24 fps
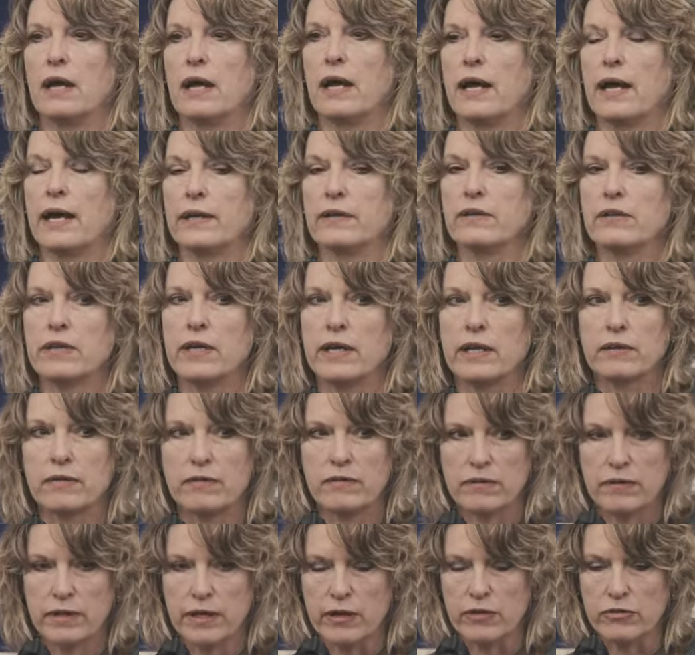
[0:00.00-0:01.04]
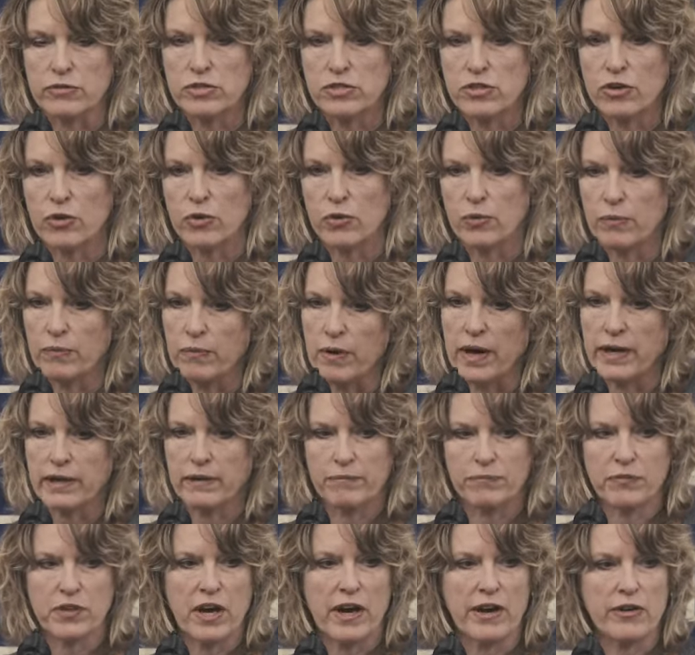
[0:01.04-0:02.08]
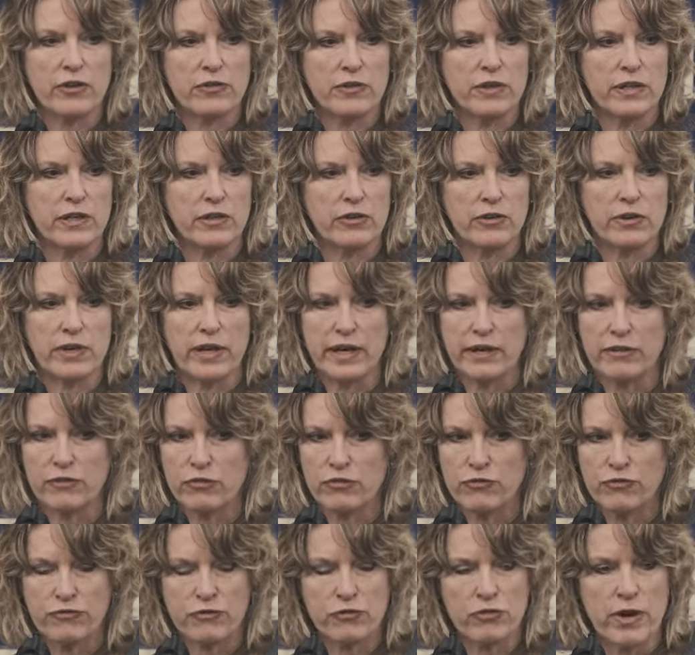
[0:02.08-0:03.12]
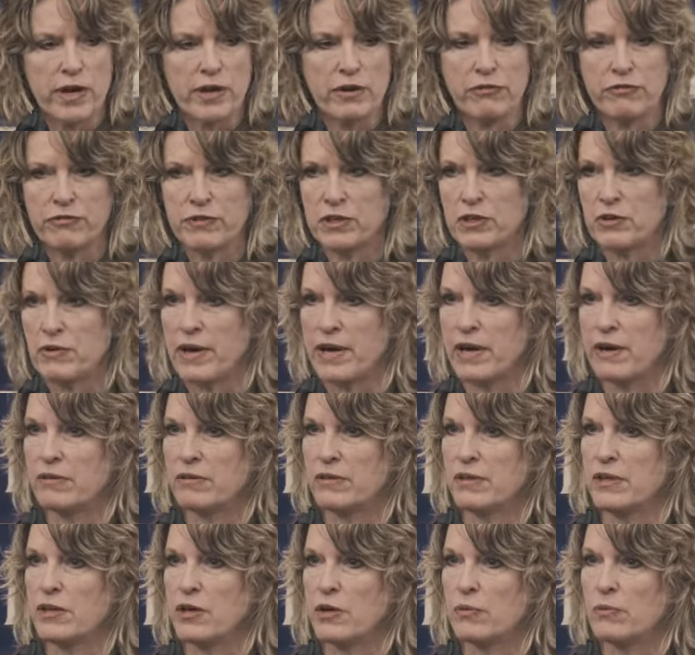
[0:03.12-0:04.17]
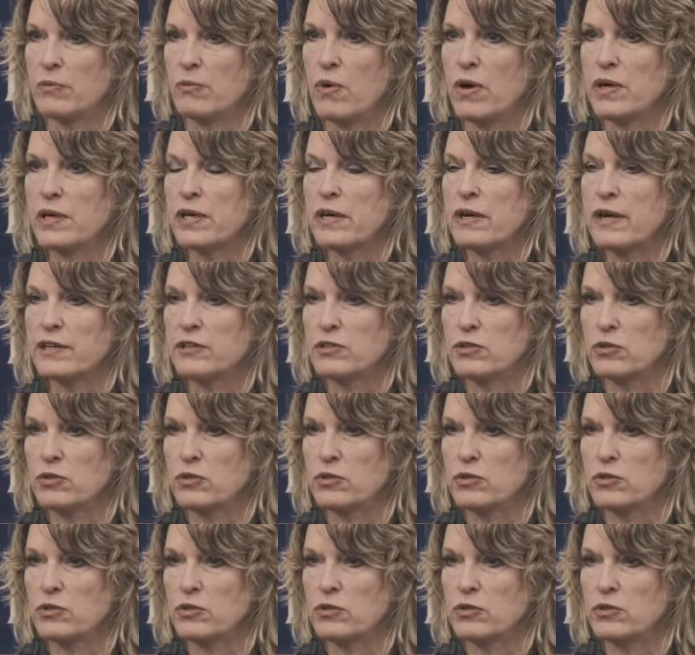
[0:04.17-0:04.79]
And that, so I got on the internet trying to figure out, what can I